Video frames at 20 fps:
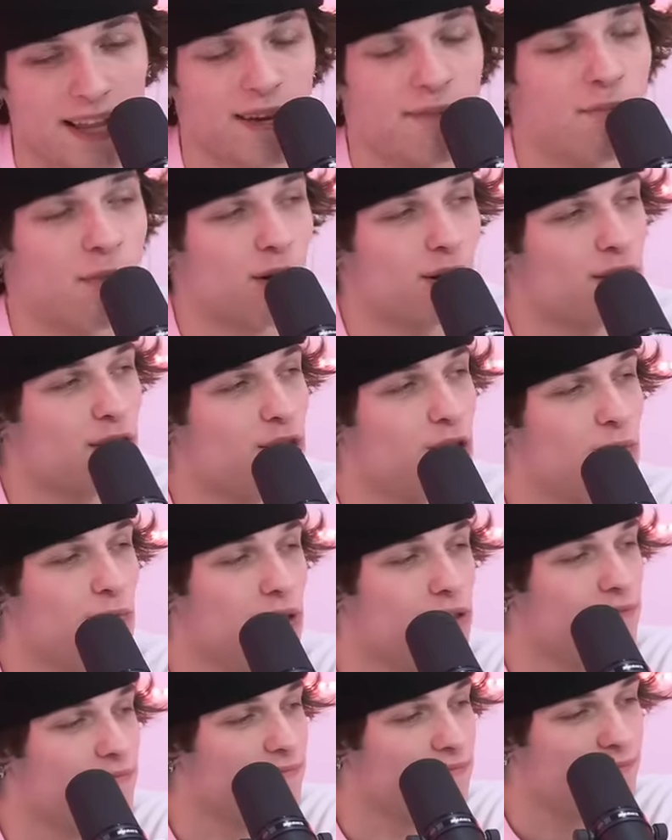like Mark
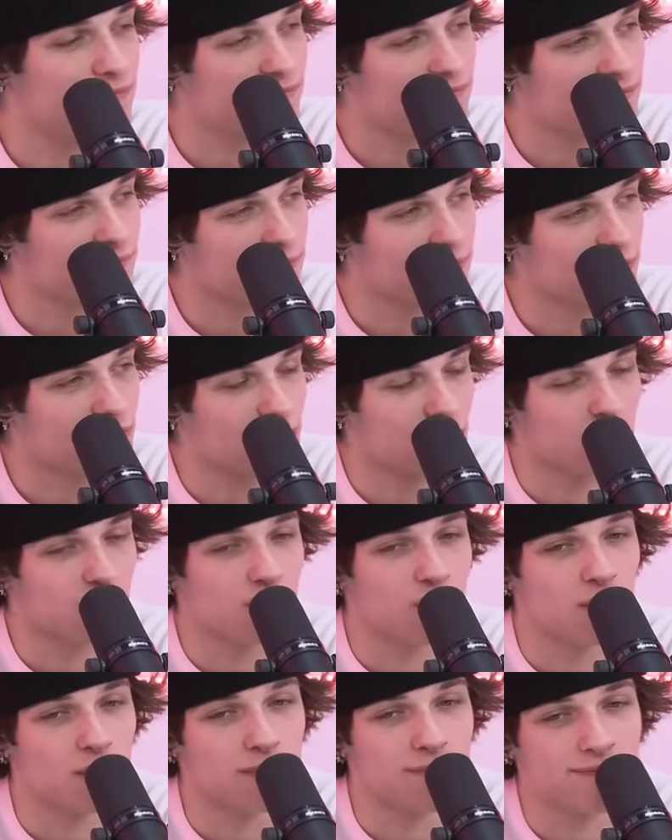Cuban. He's
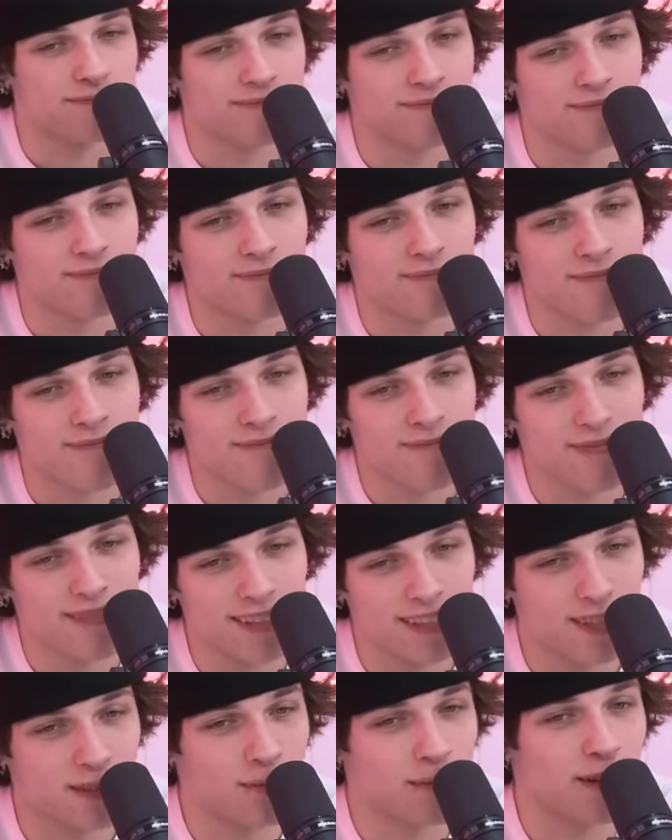cool.
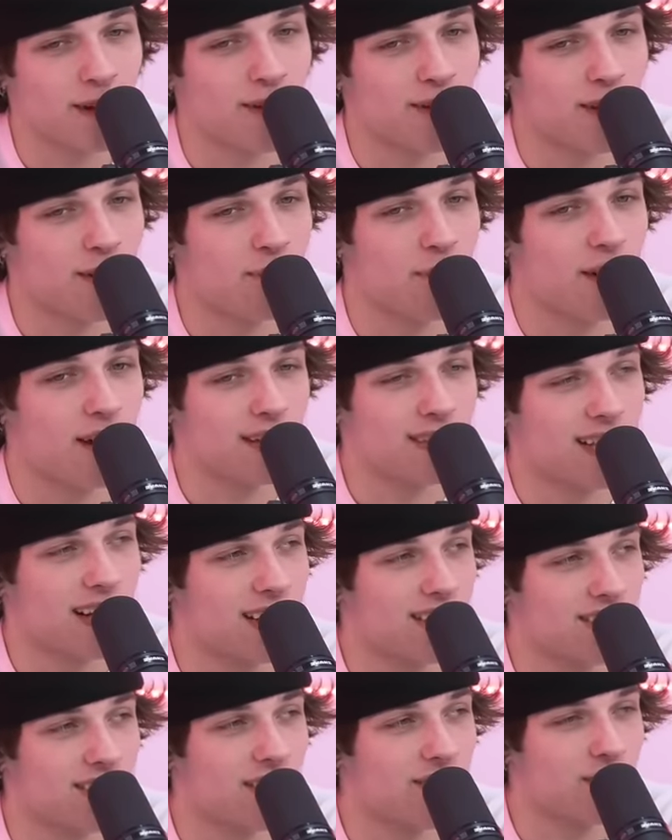Mm. He's been going on
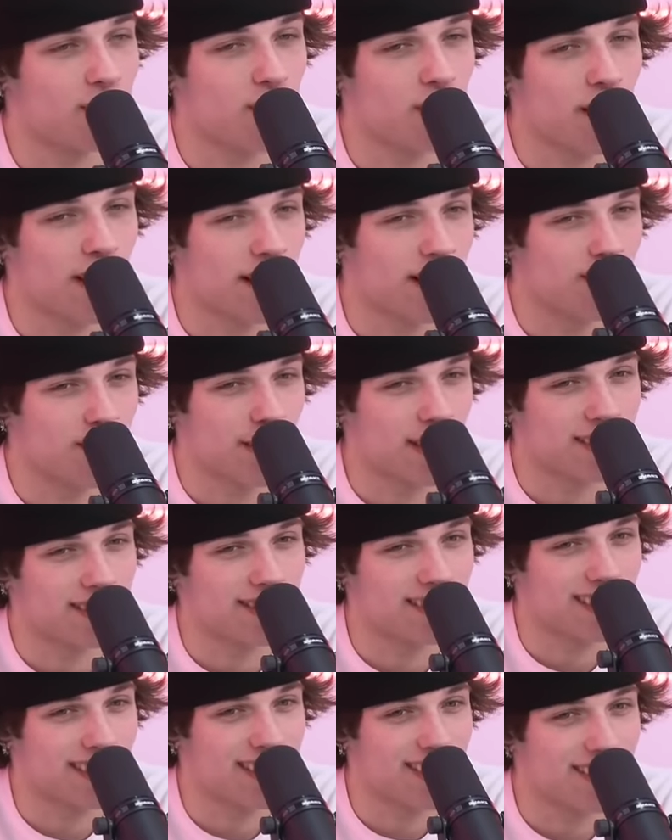podcasts left and right. Why
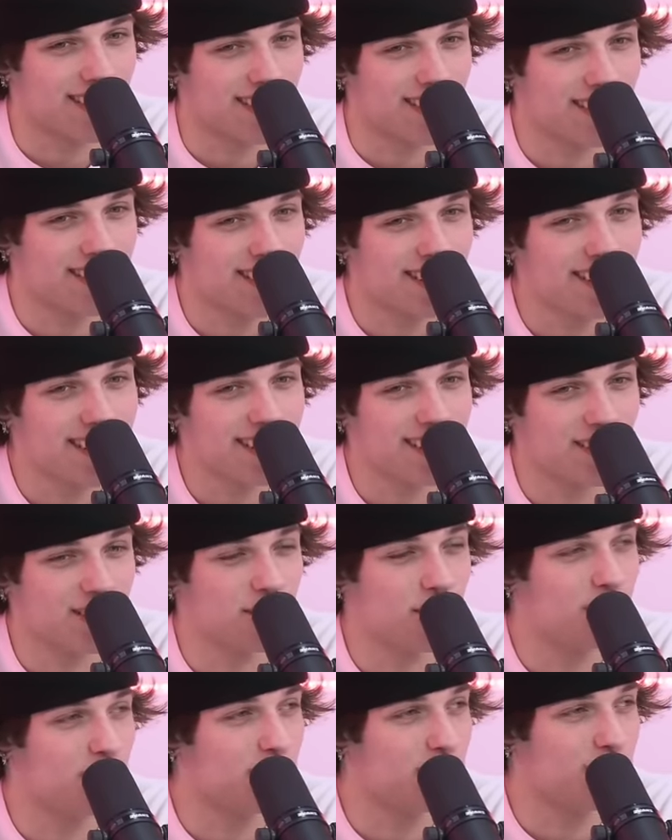isn't he here? He
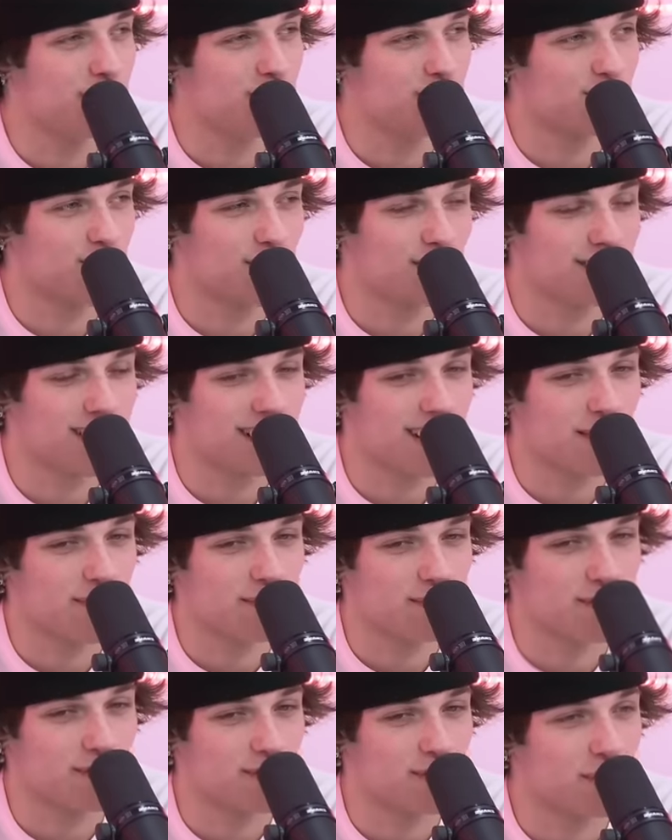should be doing the Shark Tank
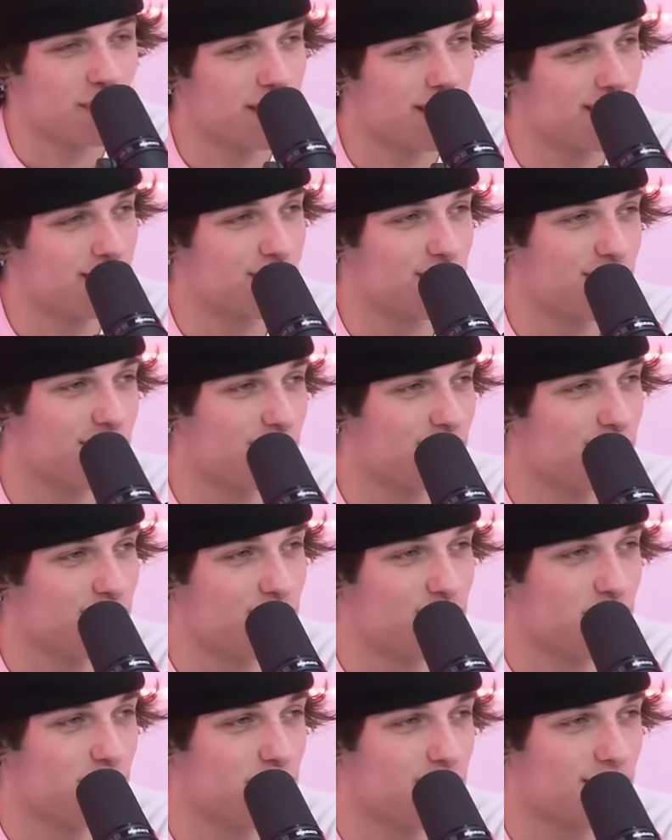episode with the Sturniolo
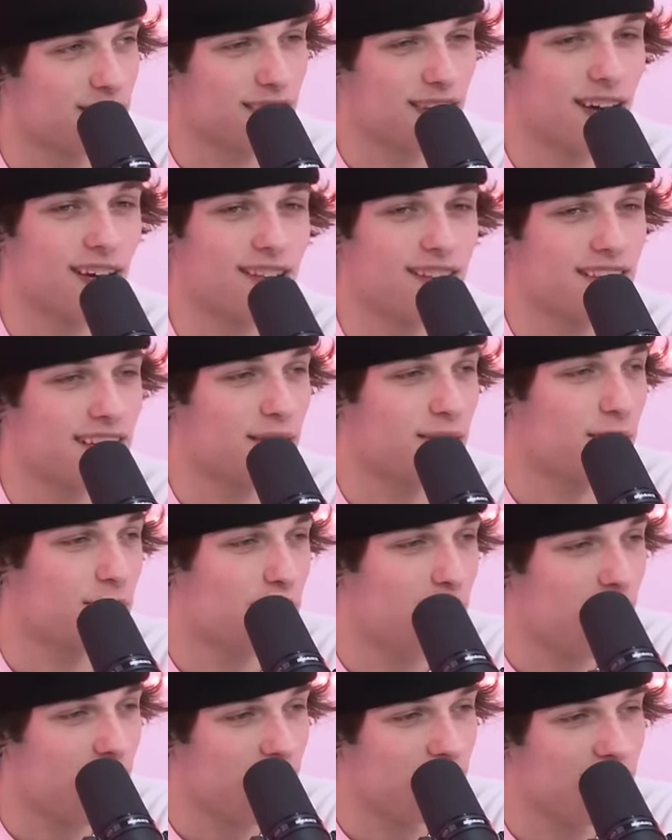Triplets on the Cut the Camera
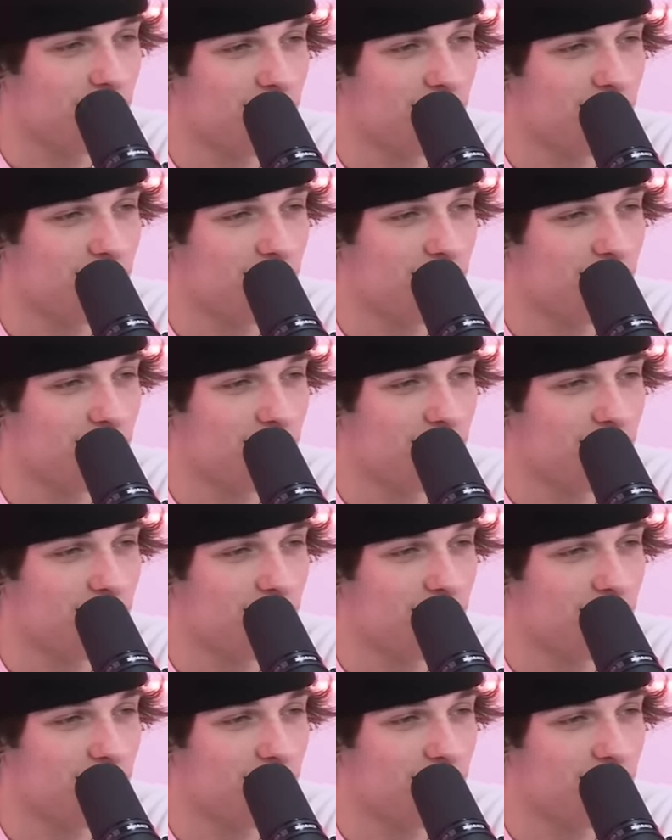pod.